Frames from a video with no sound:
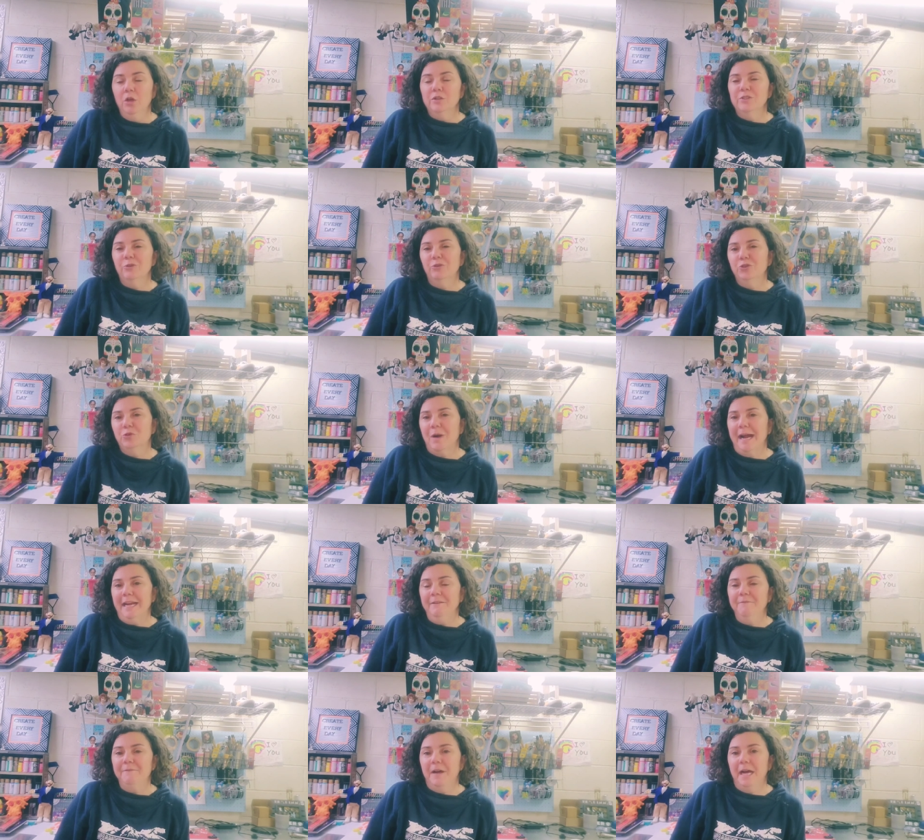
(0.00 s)
So try
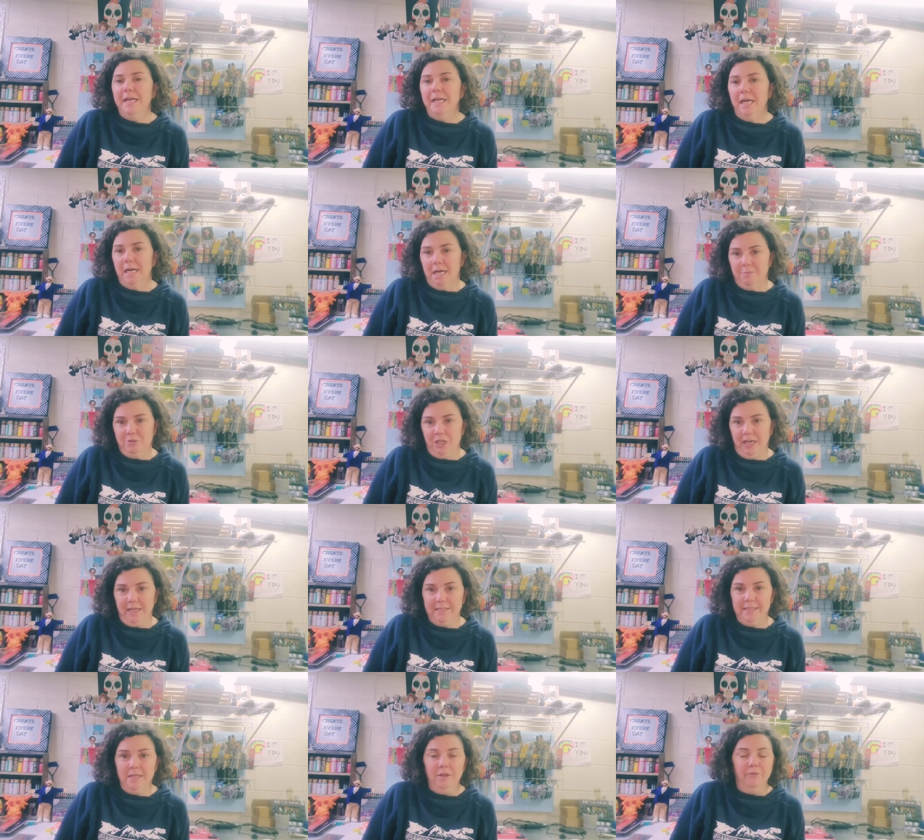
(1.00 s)
and find
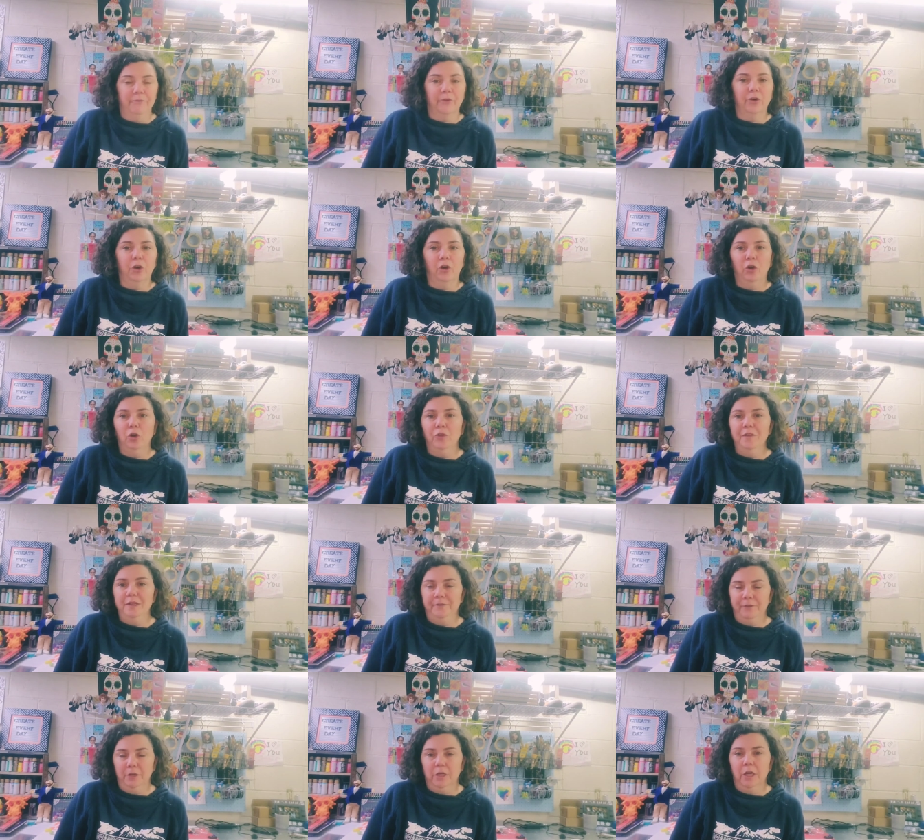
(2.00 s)
objects for all the
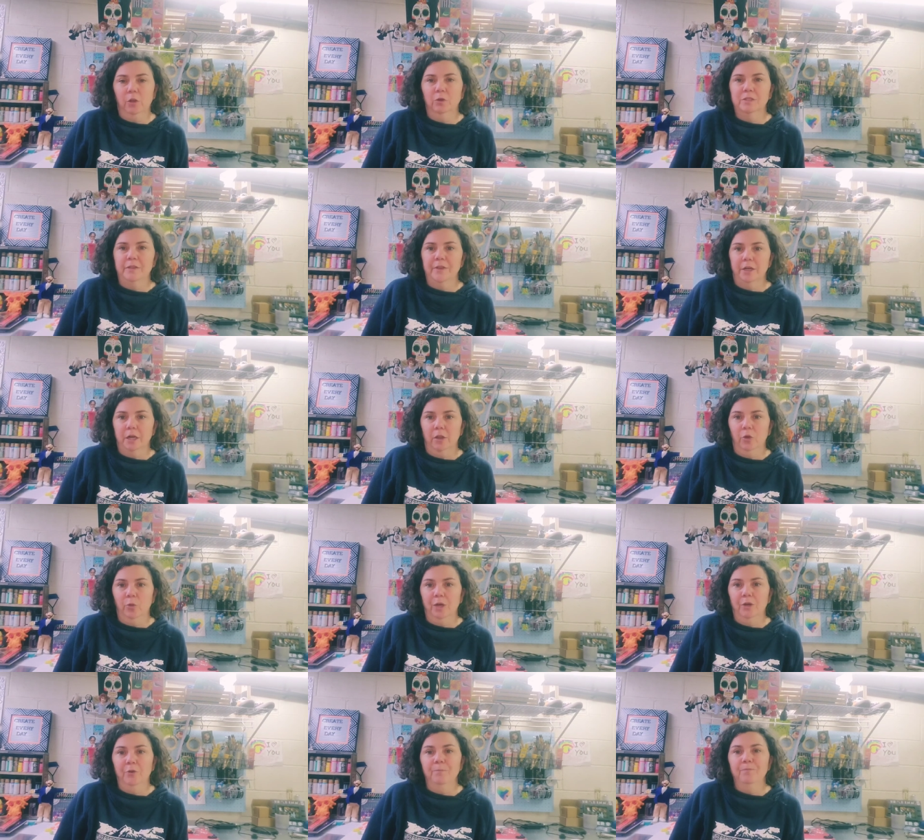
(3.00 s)
different colors in the color
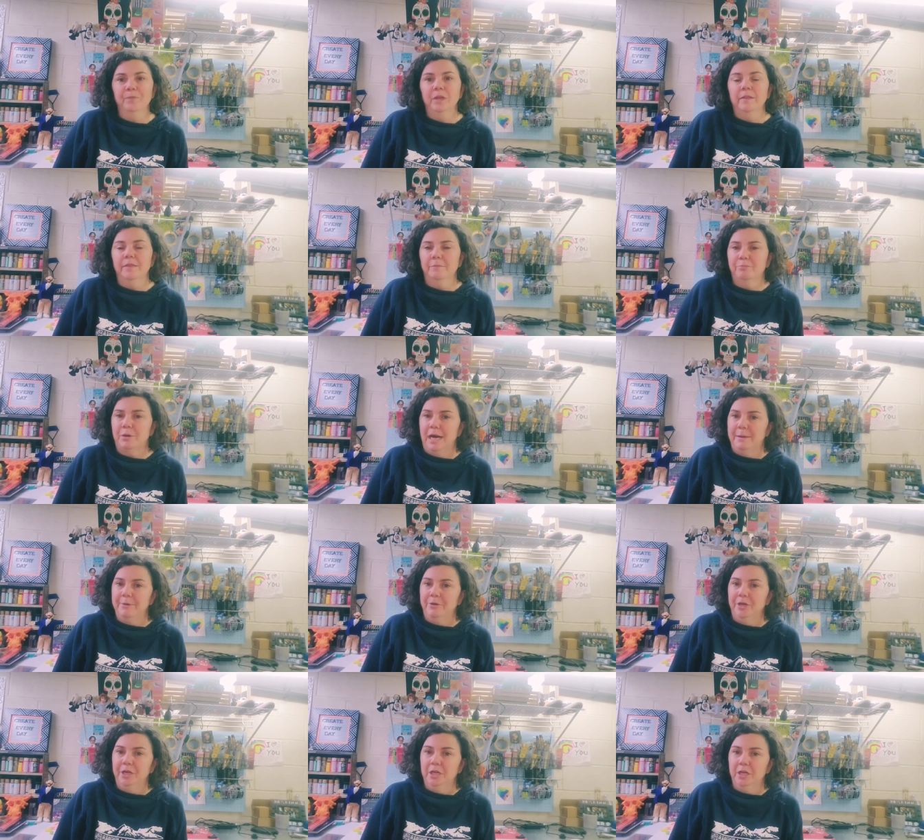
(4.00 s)
wheel. The
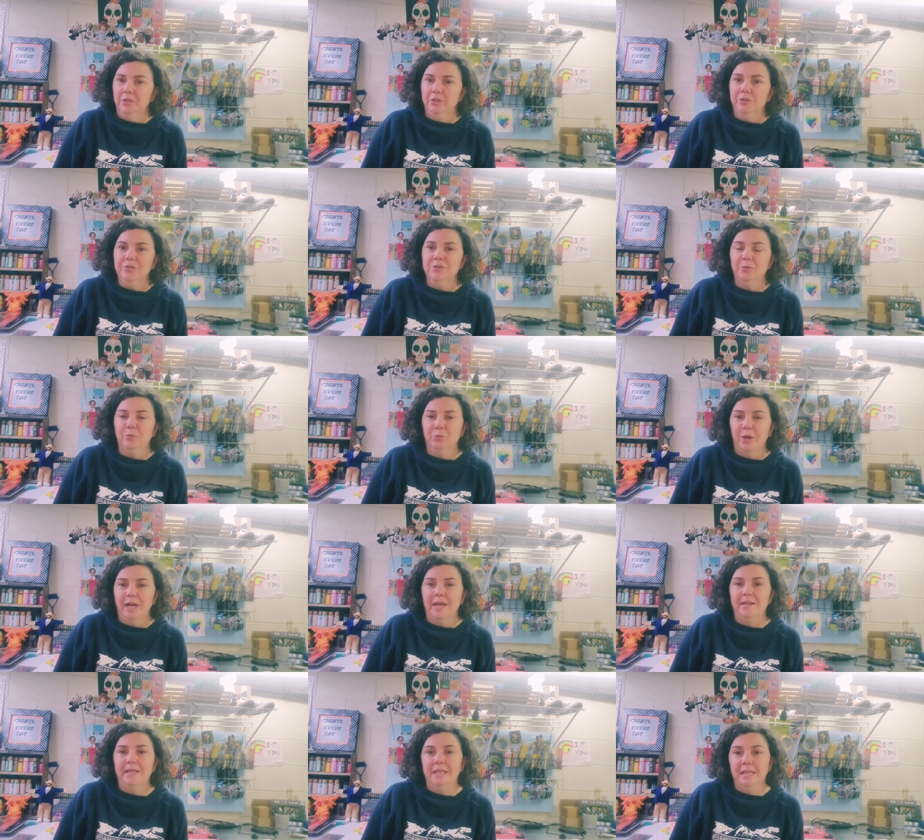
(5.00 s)
primary colors,
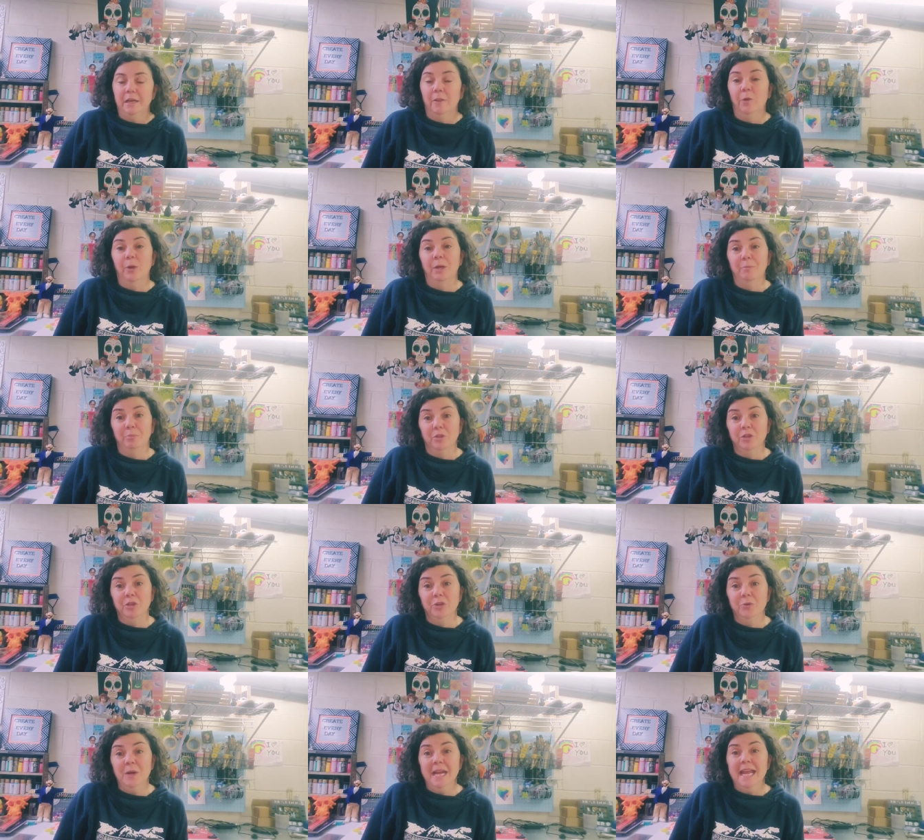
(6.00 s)
red, yellow, and
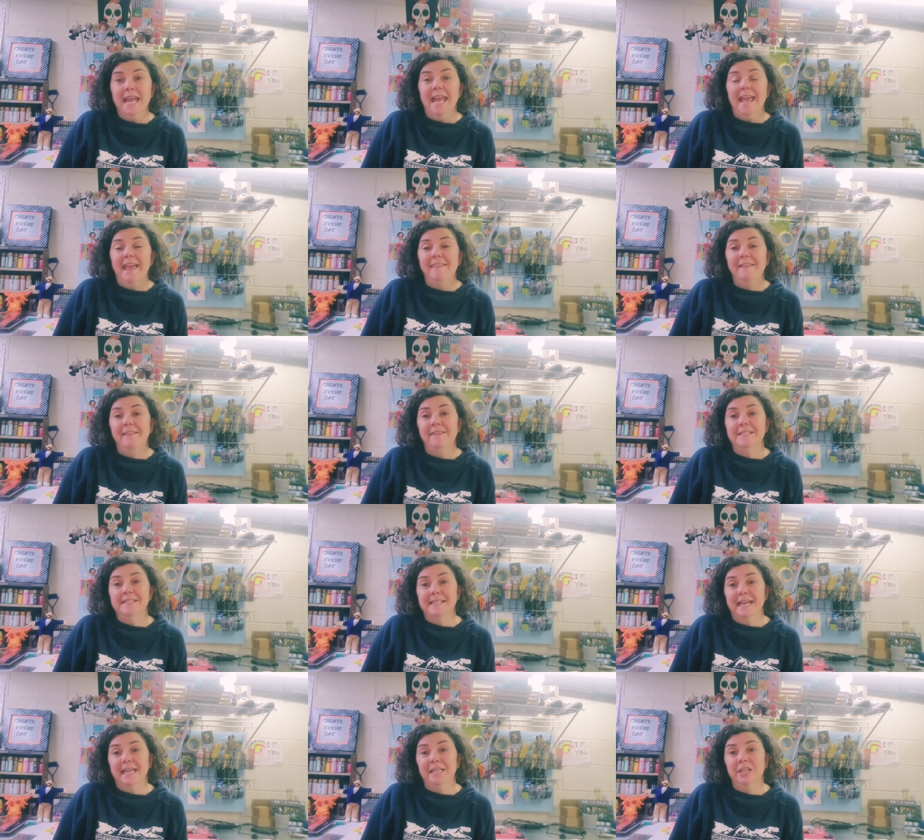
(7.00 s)
blue, and then the
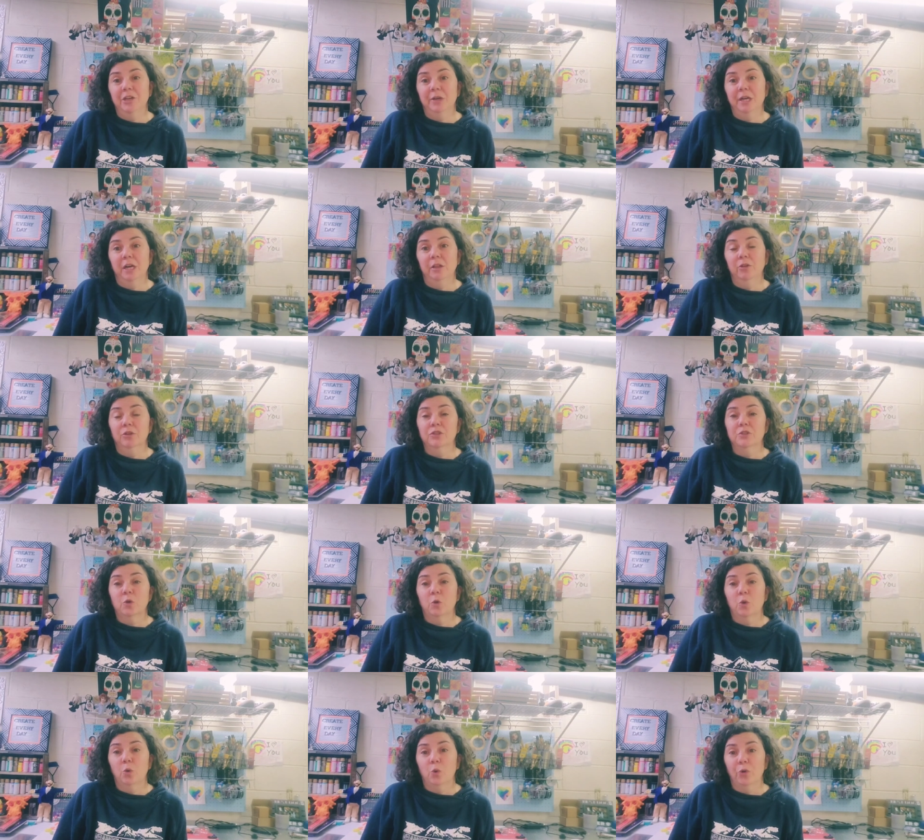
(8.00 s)
secondary colors,
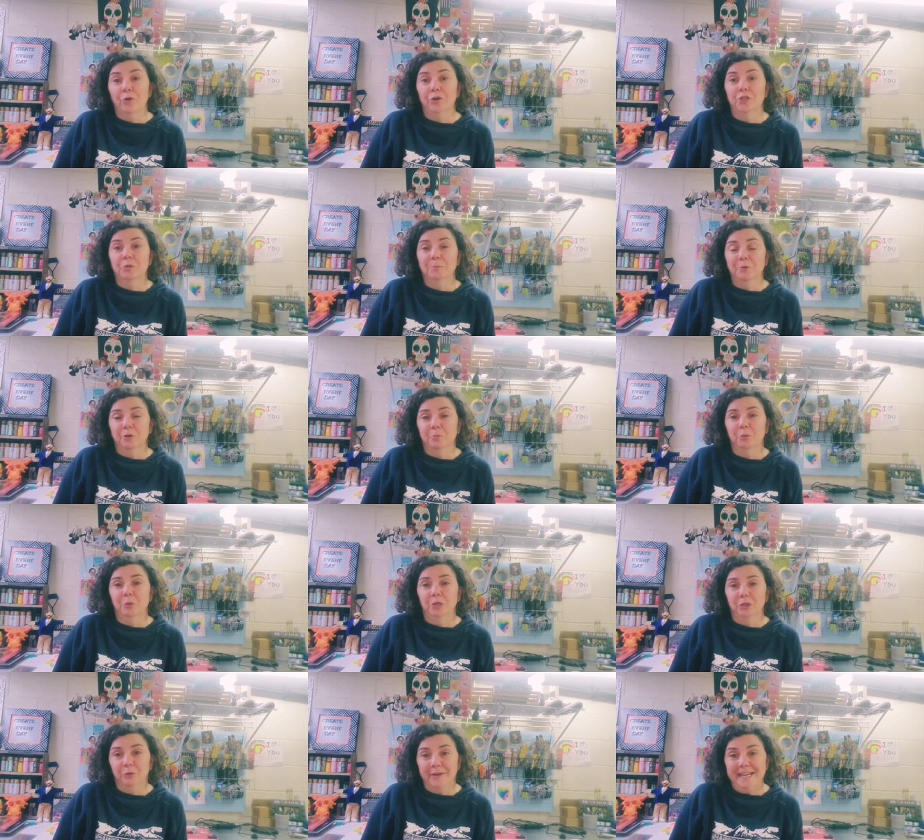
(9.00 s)
orange, purple,
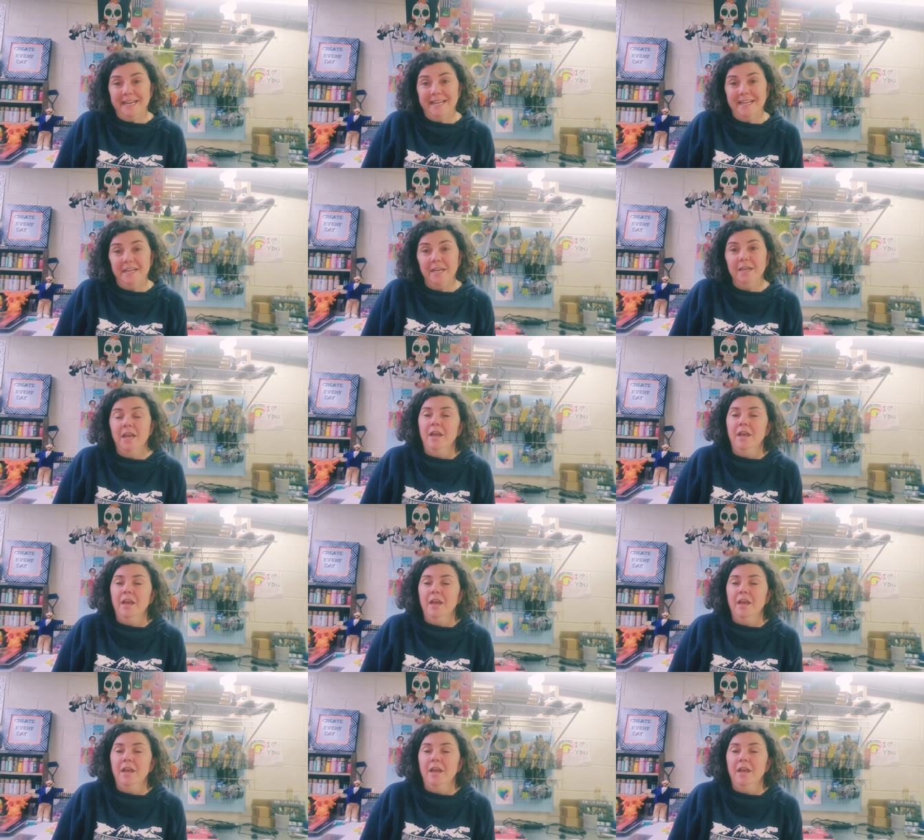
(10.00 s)
and green.